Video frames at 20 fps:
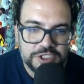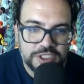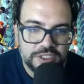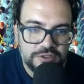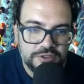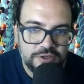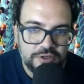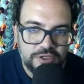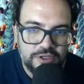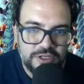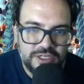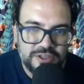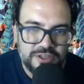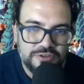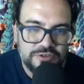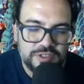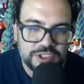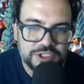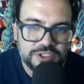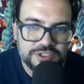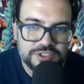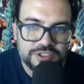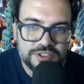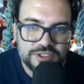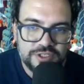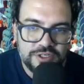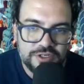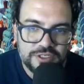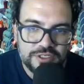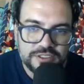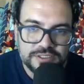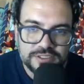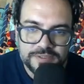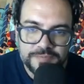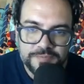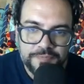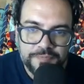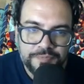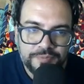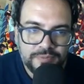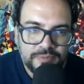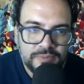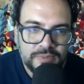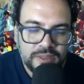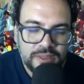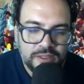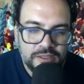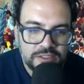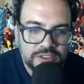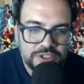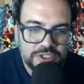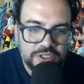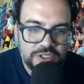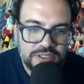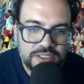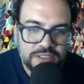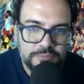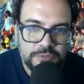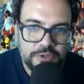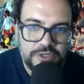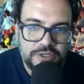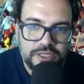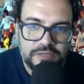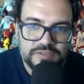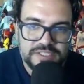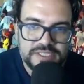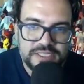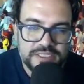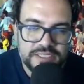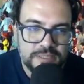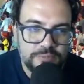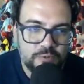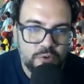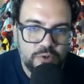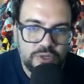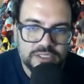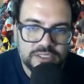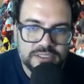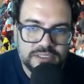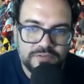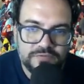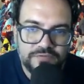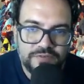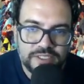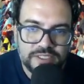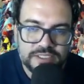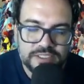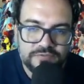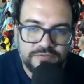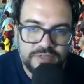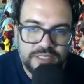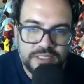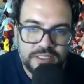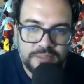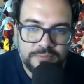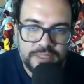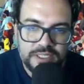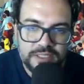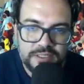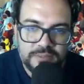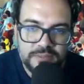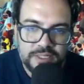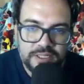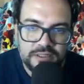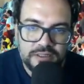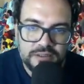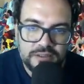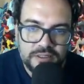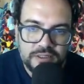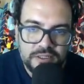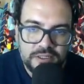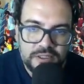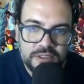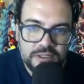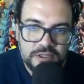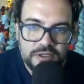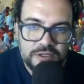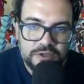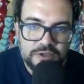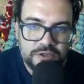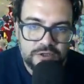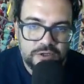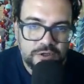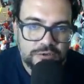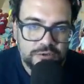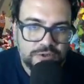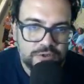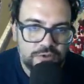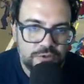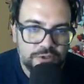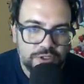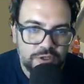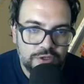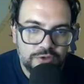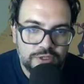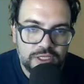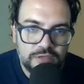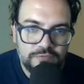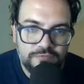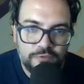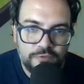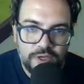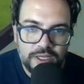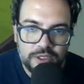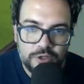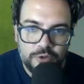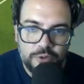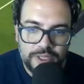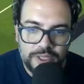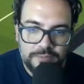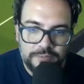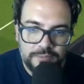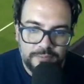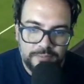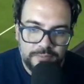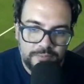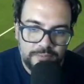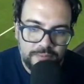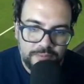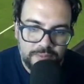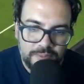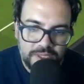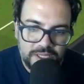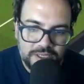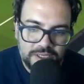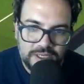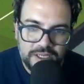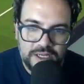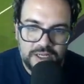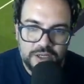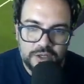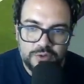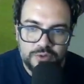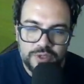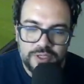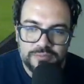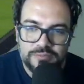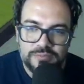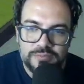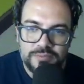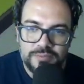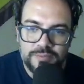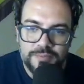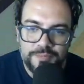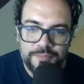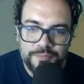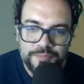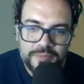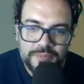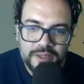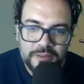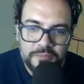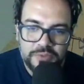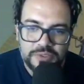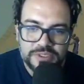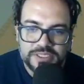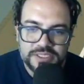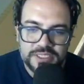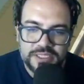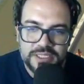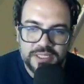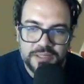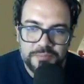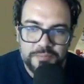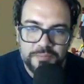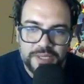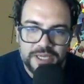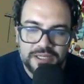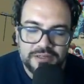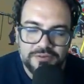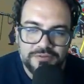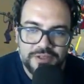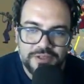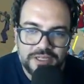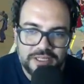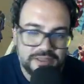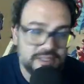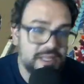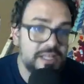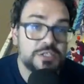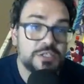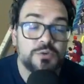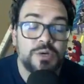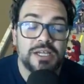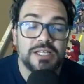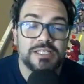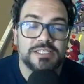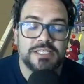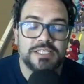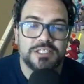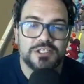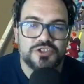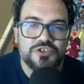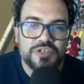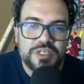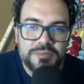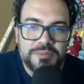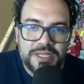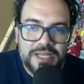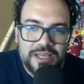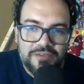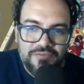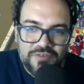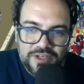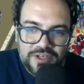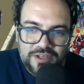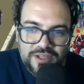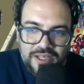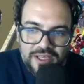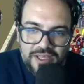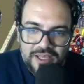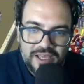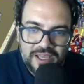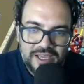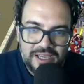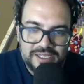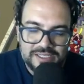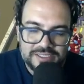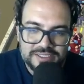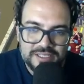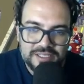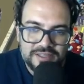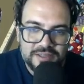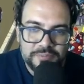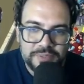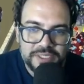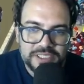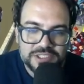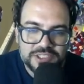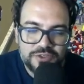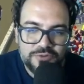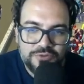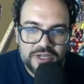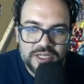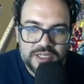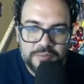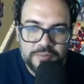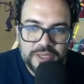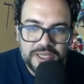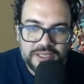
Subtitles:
though, and only 3 shots on target, showing that Burnley have set up quite defensively. Lamine Yamal going to go with the corner, looking for Eloquim, and Eloquim puts it in the back of the net. That's why he's in the Dream 11 as the best right back